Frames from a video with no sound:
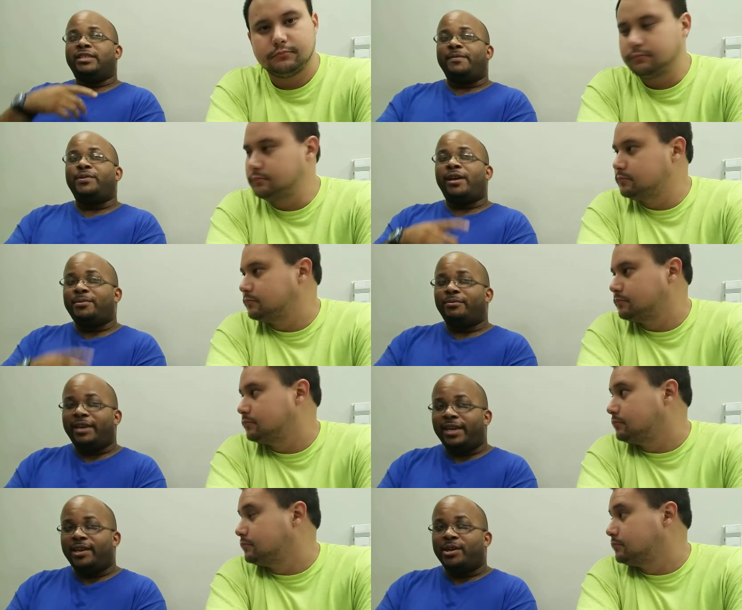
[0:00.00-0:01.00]

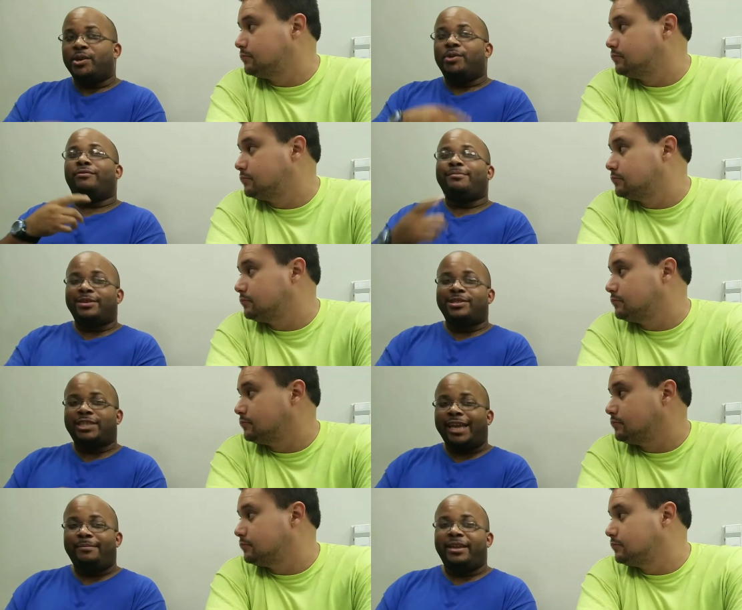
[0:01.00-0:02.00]
Speaker 1: WWE
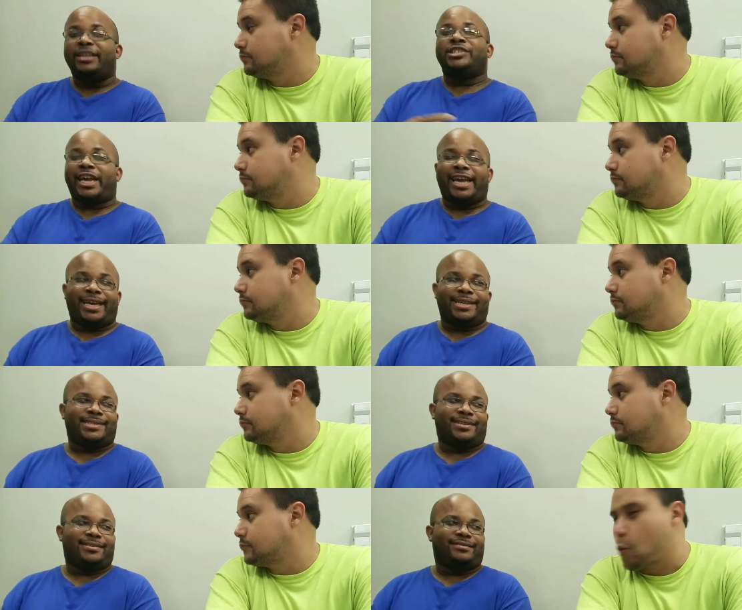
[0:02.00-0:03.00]
Women's Champion
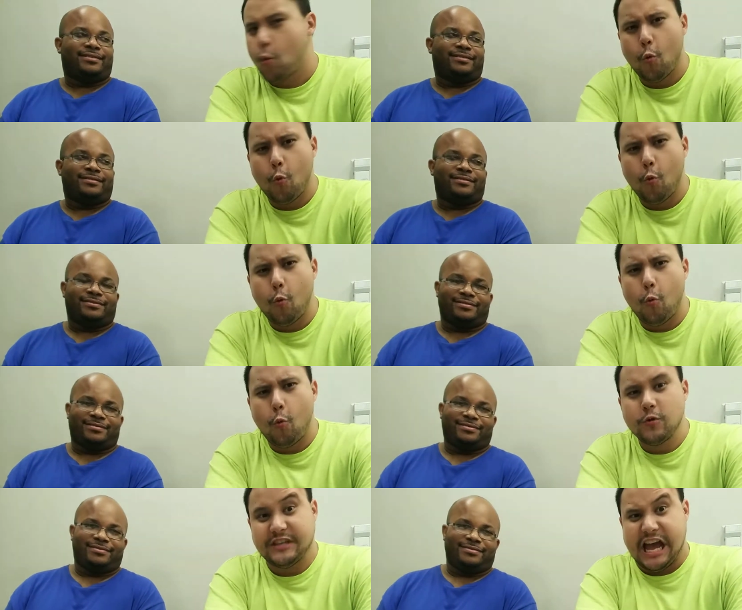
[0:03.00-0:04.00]
Jazz.
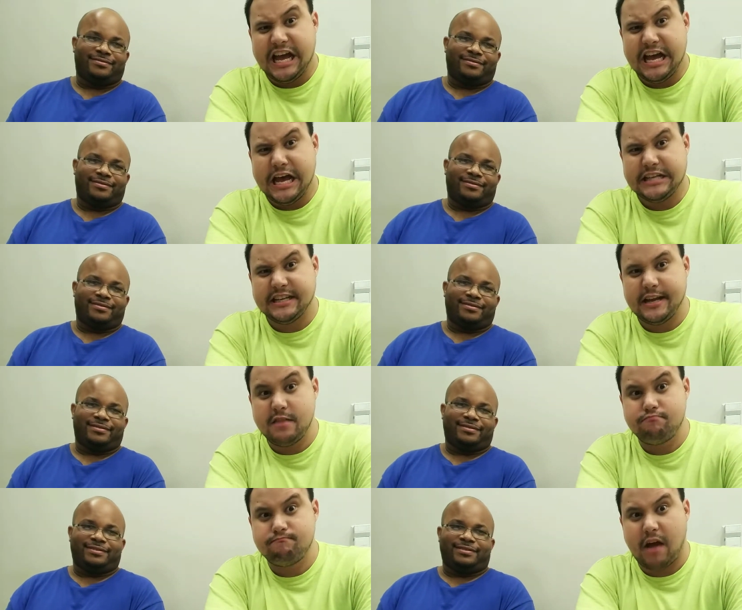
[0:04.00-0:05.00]
Speaker 2: Jazz and
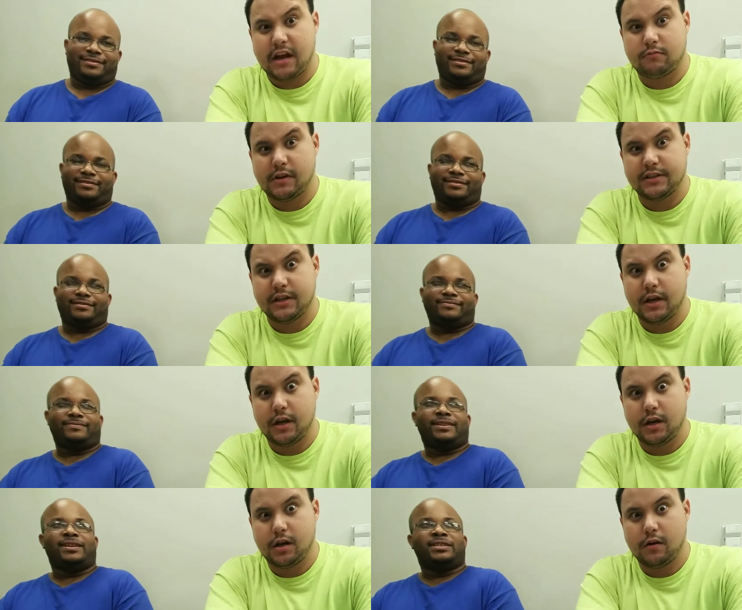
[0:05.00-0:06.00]
Impact
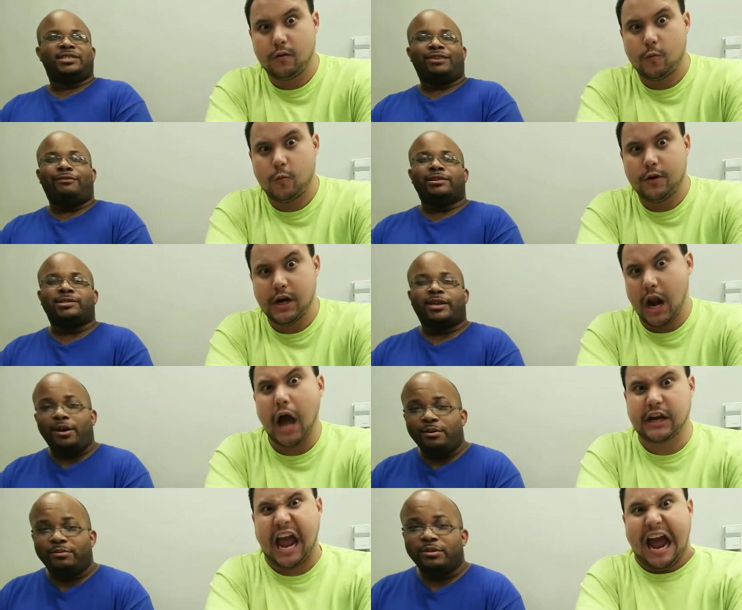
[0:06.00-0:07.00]
Wrestling. She wants to
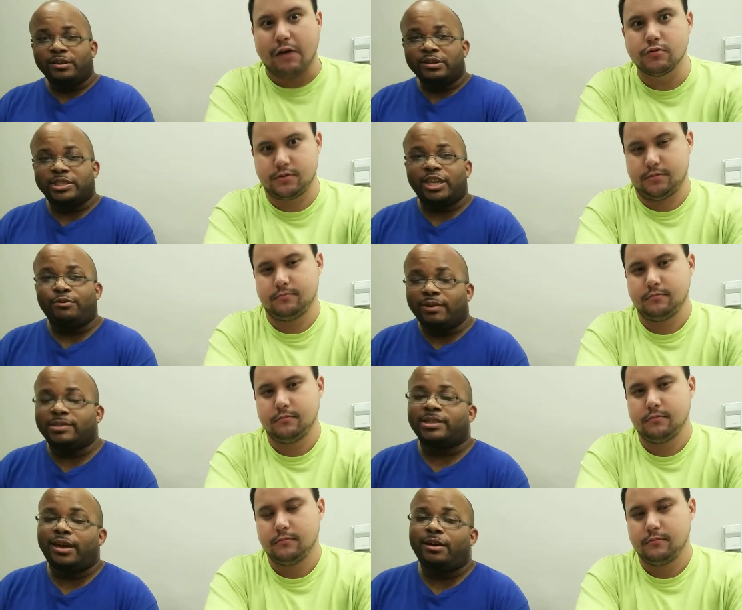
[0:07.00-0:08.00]
Knockout. go. Knockout. She
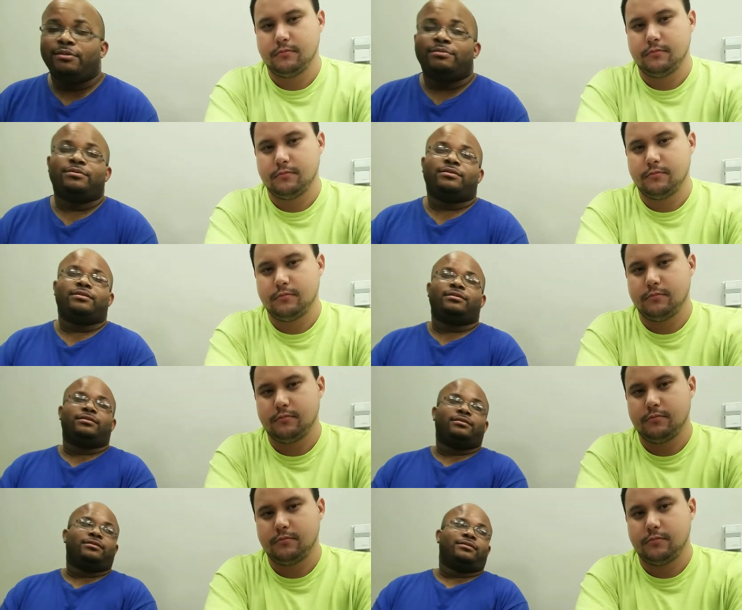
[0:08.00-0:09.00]
Speaker 1: wants to
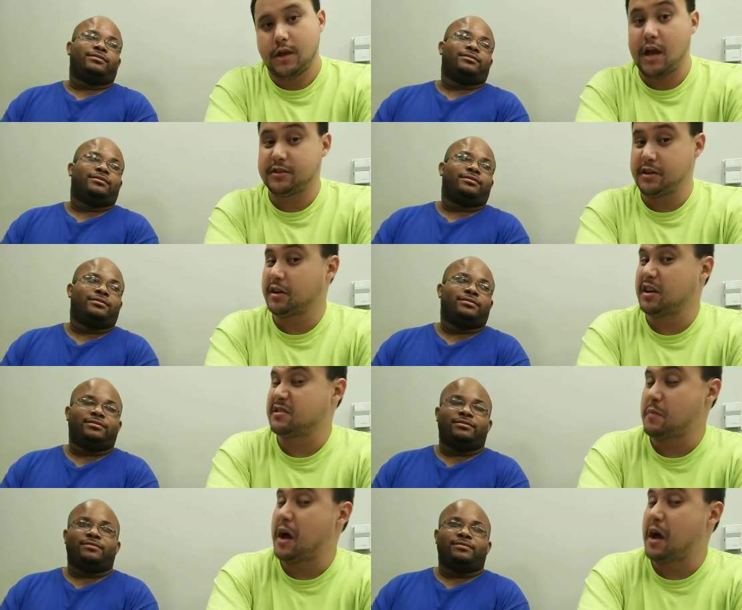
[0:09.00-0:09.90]
go. Yeah, she can
Speaker 2: cuss her